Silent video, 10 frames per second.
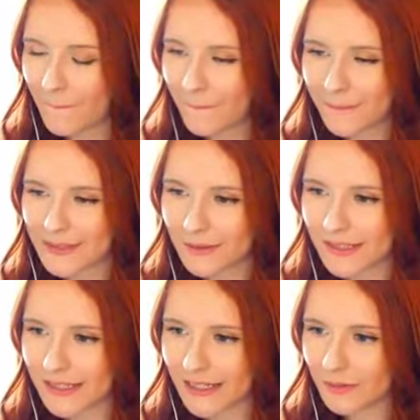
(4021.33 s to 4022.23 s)
So we'll
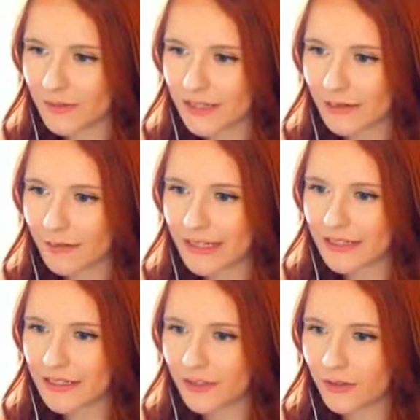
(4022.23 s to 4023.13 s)
see. We'll see what we can
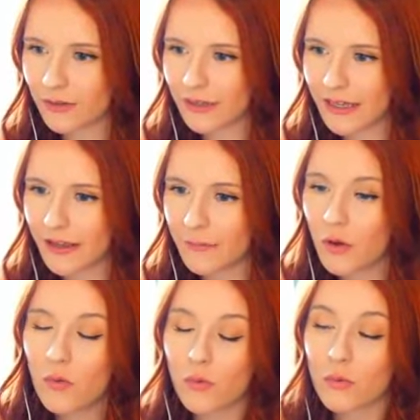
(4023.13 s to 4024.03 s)
do. Um,
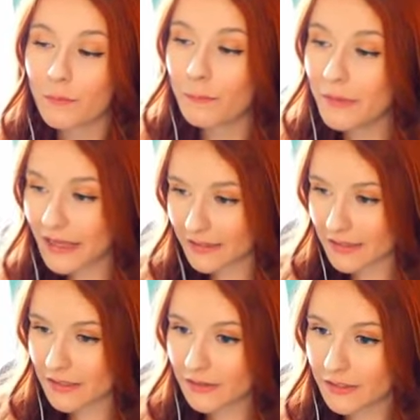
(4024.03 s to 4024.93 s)
oh, but
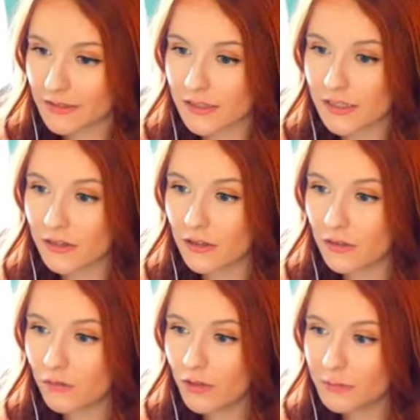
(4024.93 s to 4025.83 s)
there's
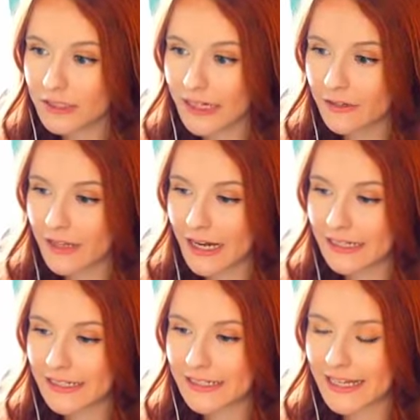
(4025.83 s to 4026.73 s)
still one more dino that I
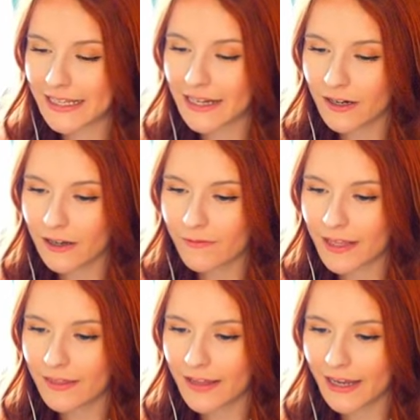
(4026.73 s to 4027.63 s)
need to take care of,
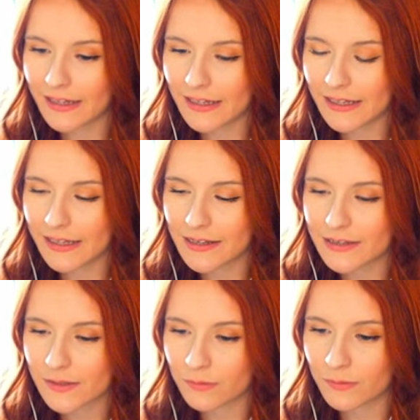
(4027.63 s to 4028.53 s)
and that
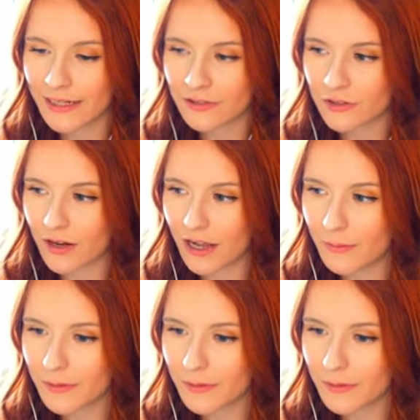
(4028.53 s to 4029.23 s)
is Raindrop.